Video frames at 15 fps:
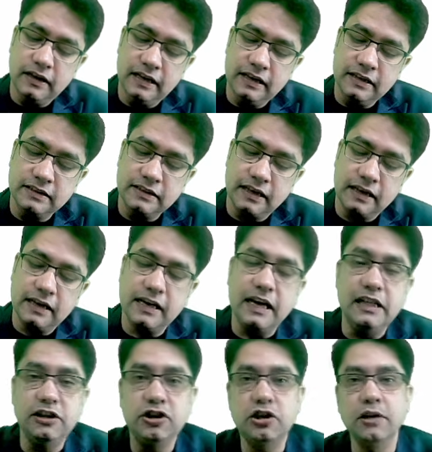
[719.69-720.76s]
It is a
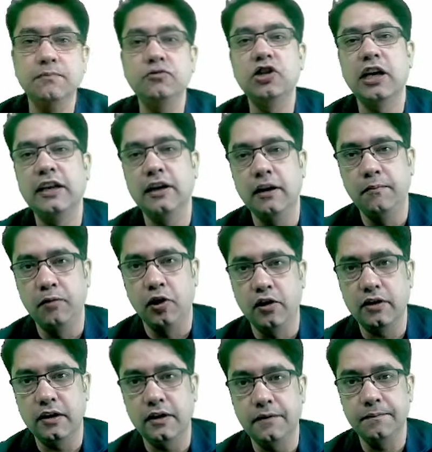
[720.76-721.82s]
calcium channel
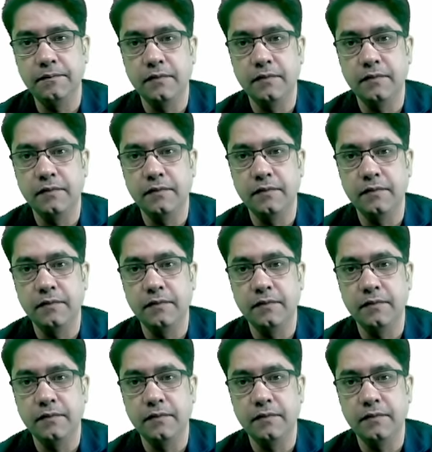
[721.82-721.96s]
blocker.